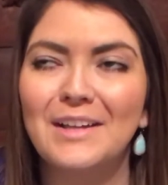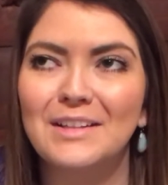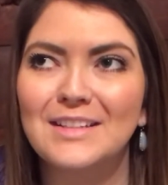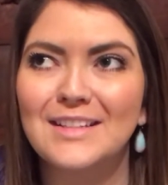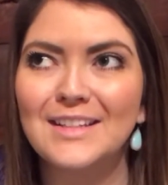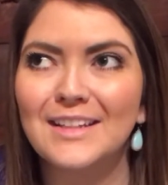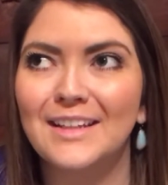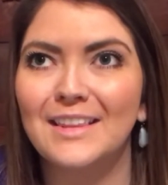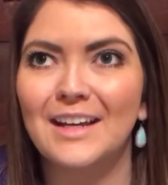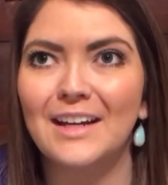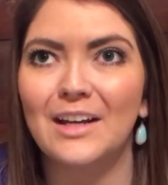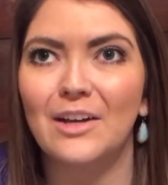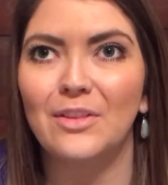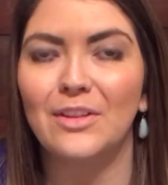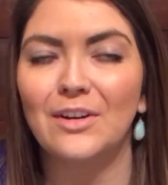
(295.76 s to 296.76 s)
sticking that
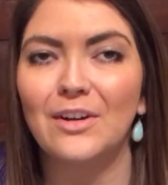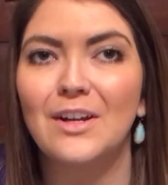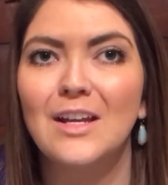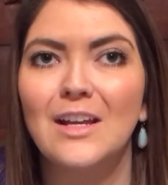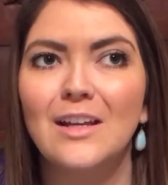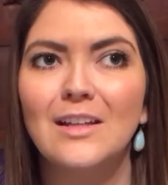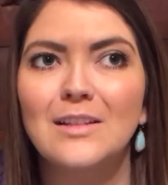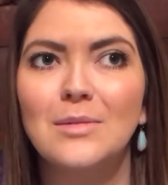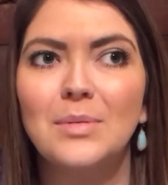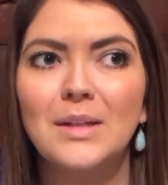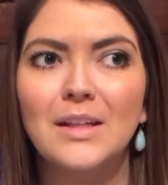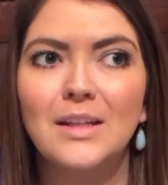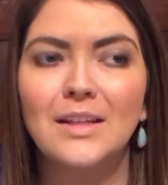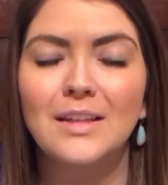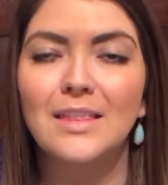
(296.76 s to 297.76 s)
out there, to
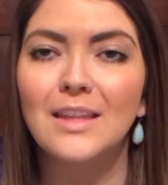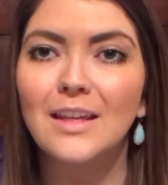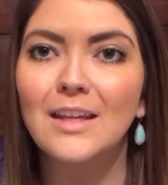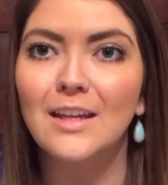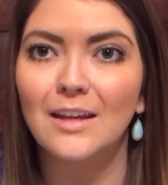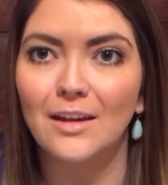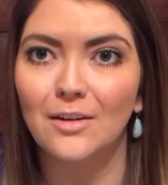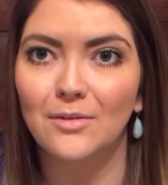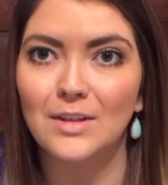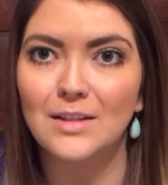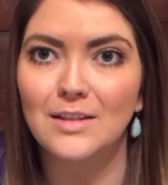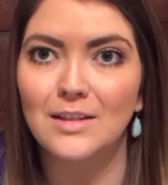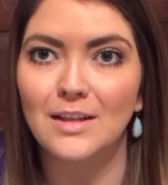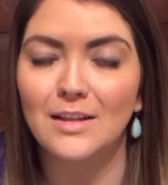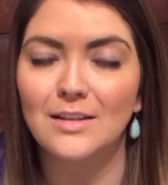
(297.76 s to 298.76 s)
be thinking of
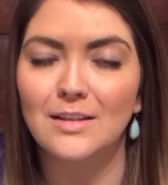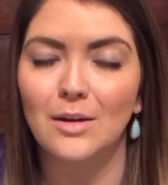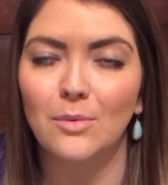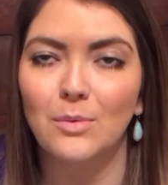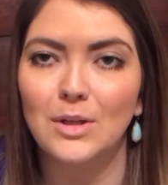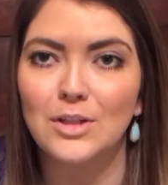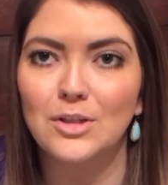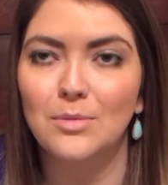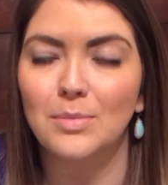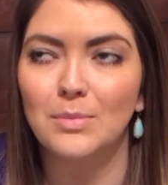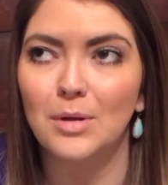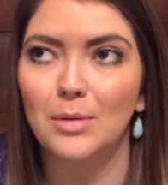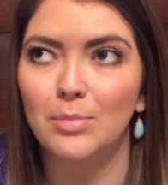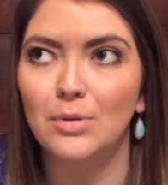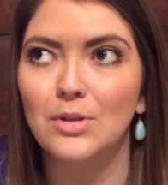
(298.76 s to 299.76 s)
these things that we should
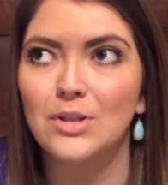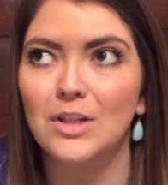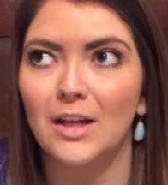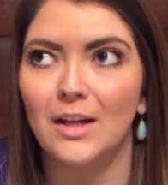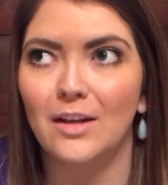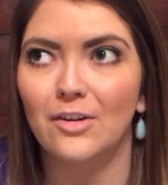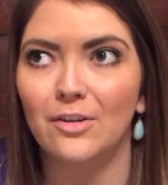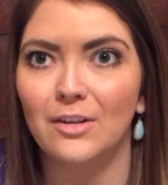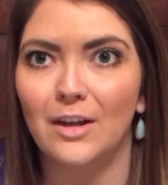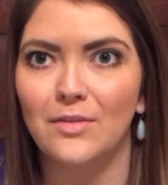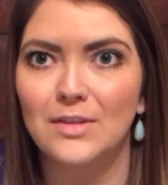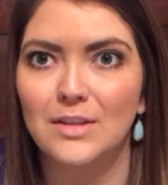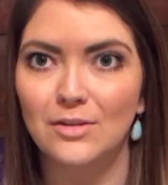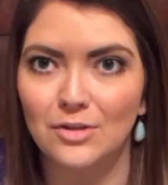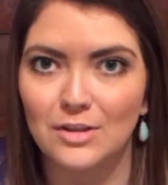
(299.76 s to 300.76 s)
appreciate in our
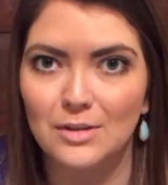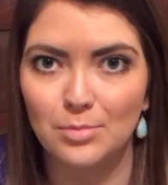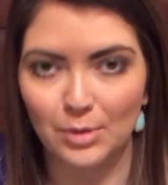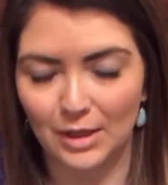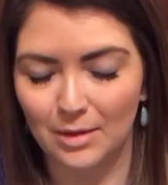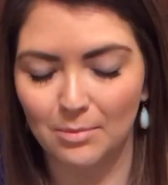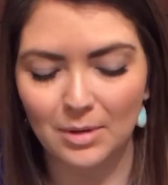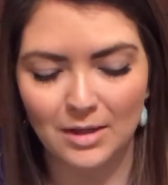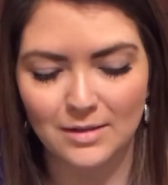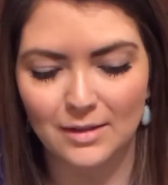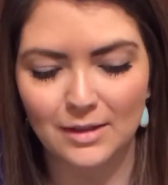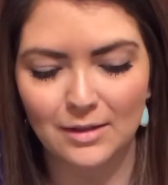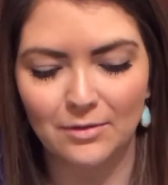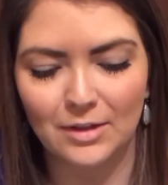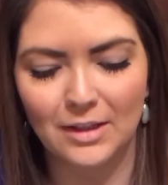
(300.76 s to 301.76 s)
lives and just spreading
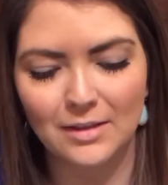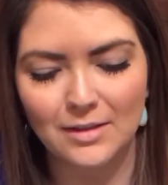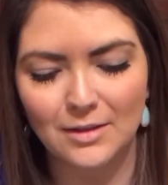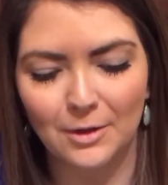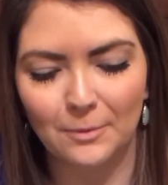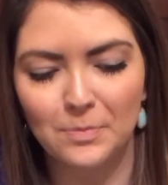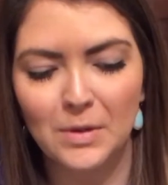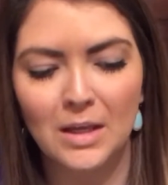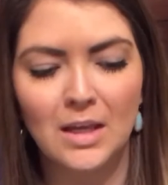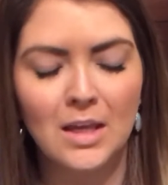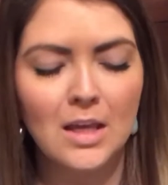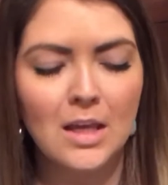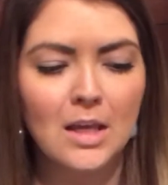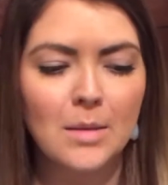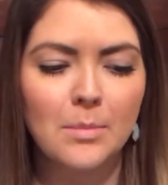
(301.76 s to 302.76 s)
positivity. So
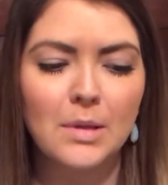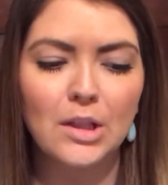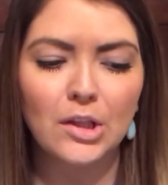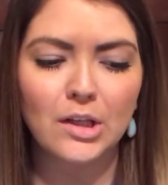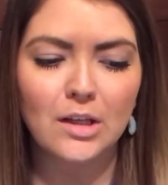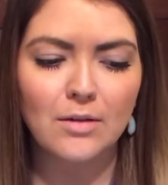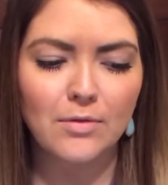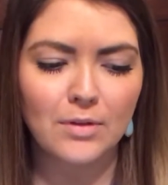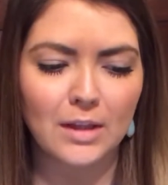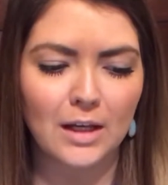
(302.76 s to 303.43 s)
be looking for